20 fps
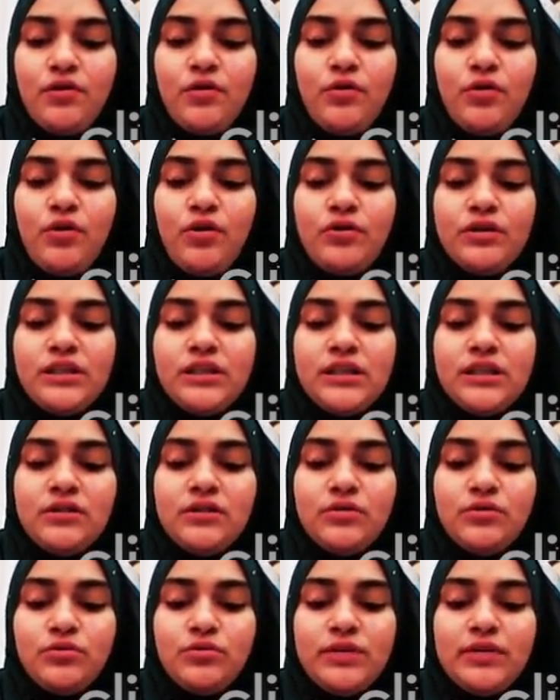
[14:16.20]
for
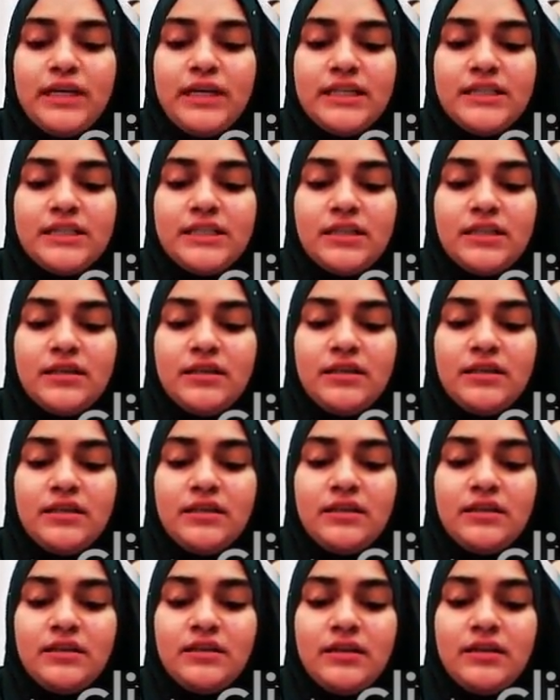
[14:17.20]
owner to
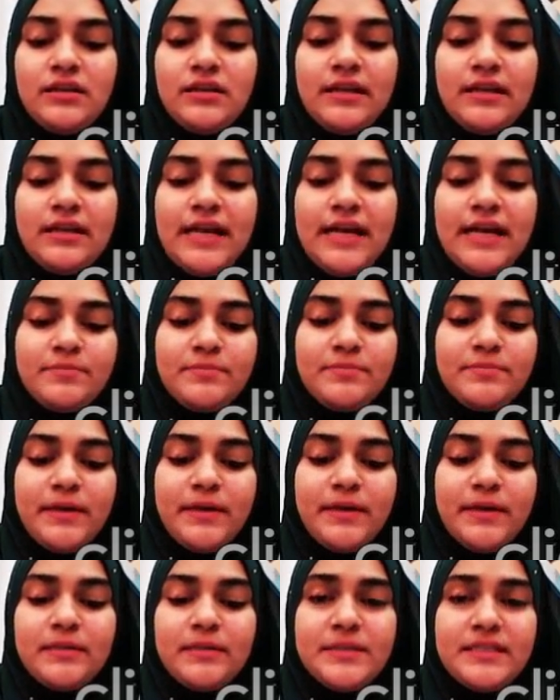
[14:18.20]
nurture and
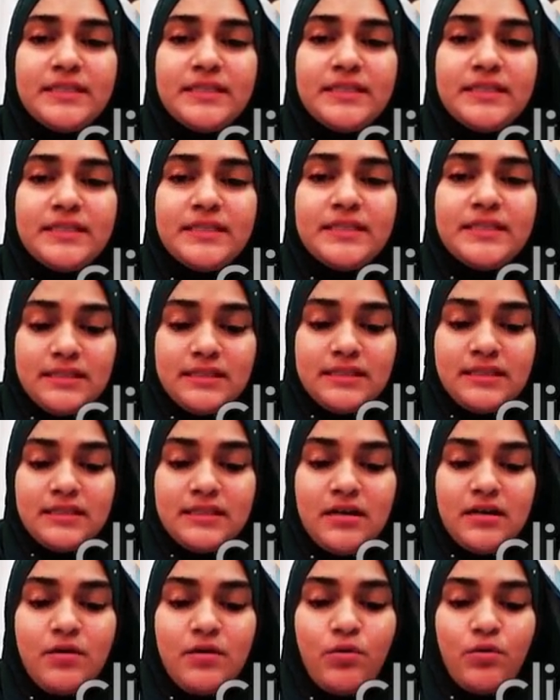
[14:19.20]
expand the
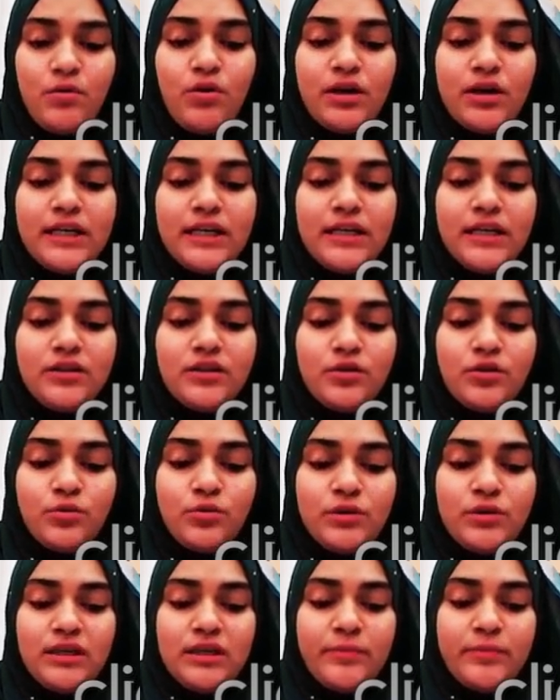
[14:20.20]
business,
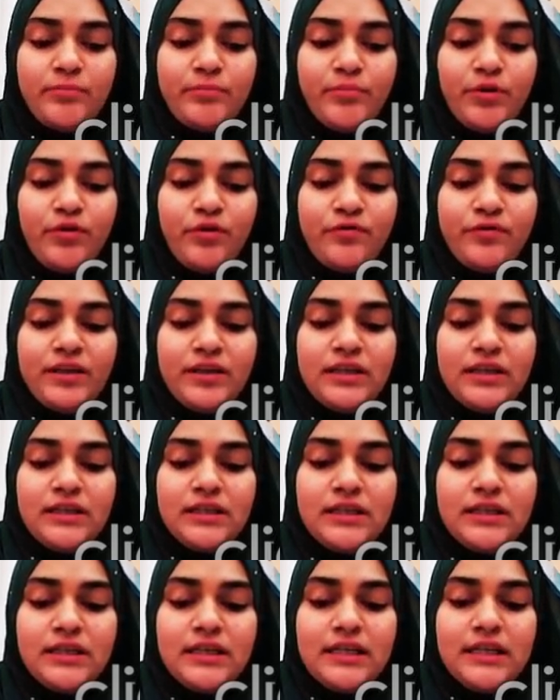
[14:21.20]
working toward
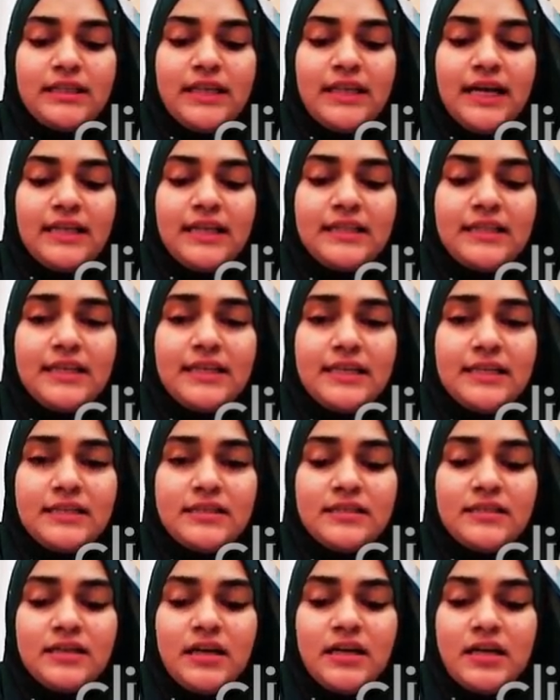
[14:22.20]
improving the
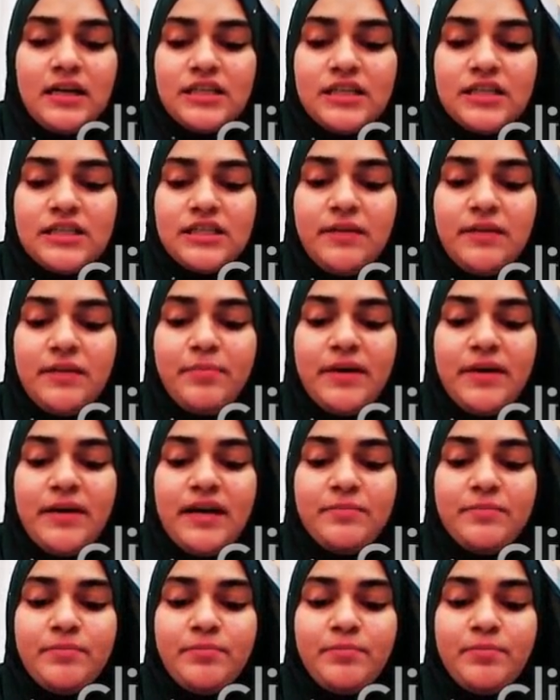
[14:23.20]
entity's
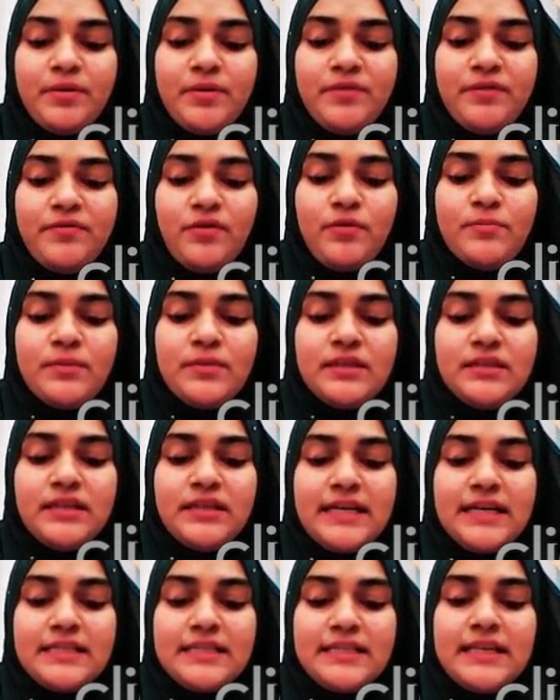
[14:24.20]
share price
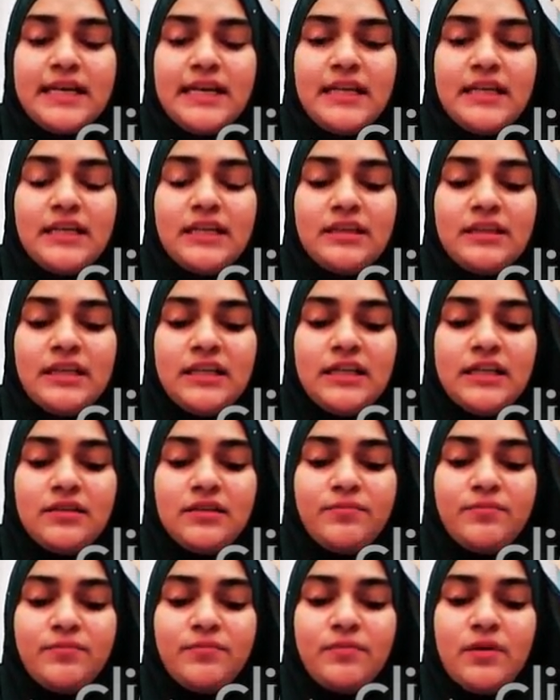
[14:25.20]
performance and selling
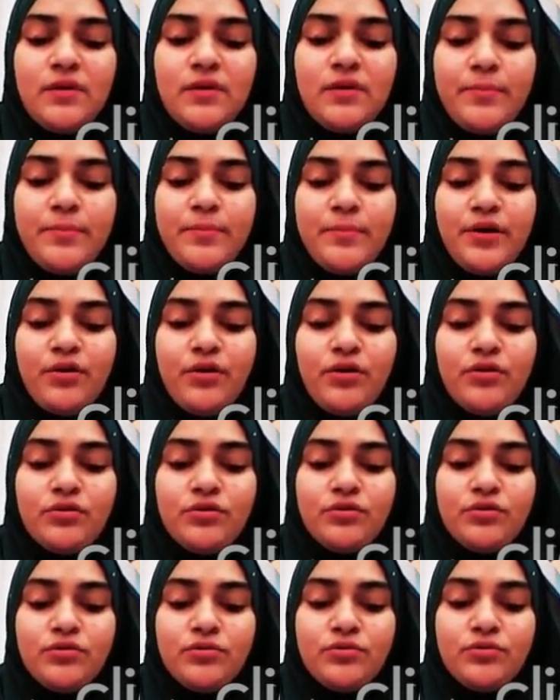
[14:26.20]
it
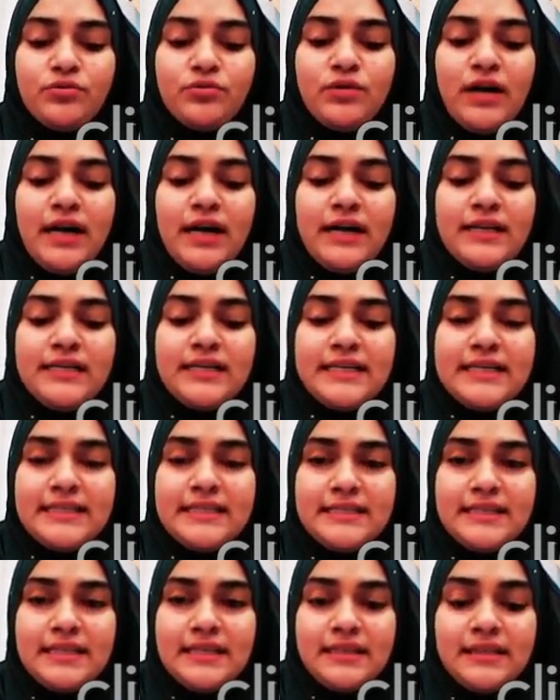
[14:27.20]
prior to
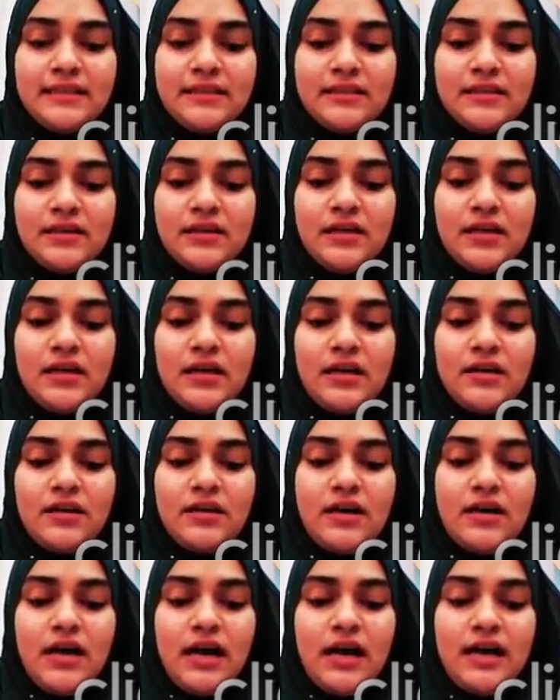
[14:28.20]
an exit
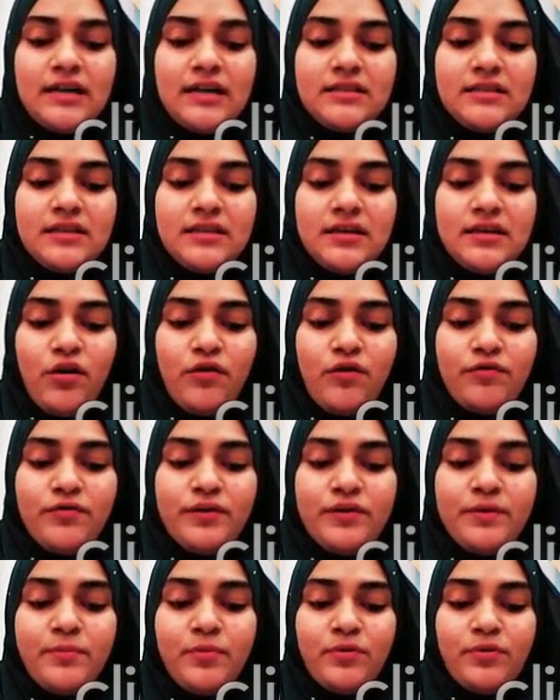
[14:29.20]
as
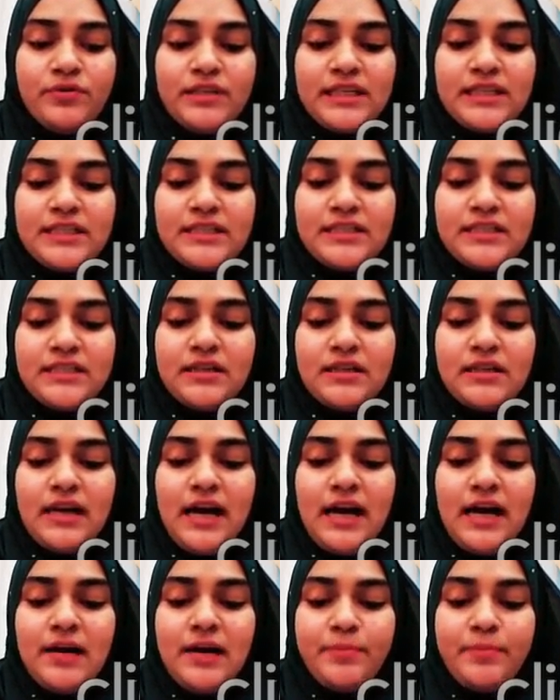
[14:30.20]
a offer
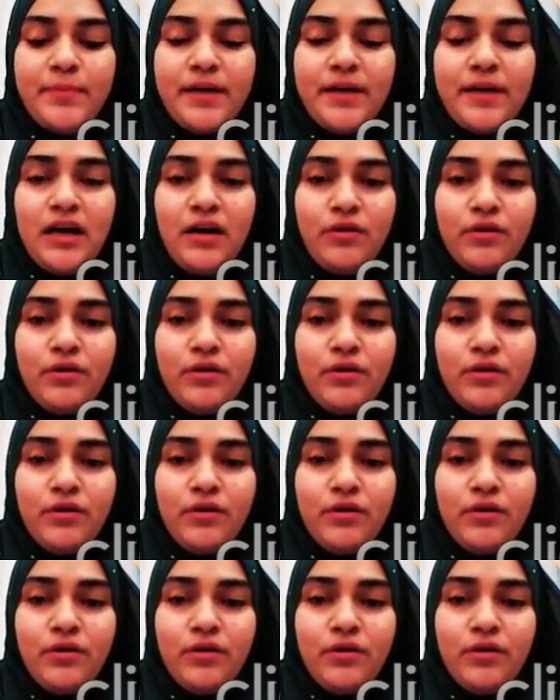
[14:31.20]
potential high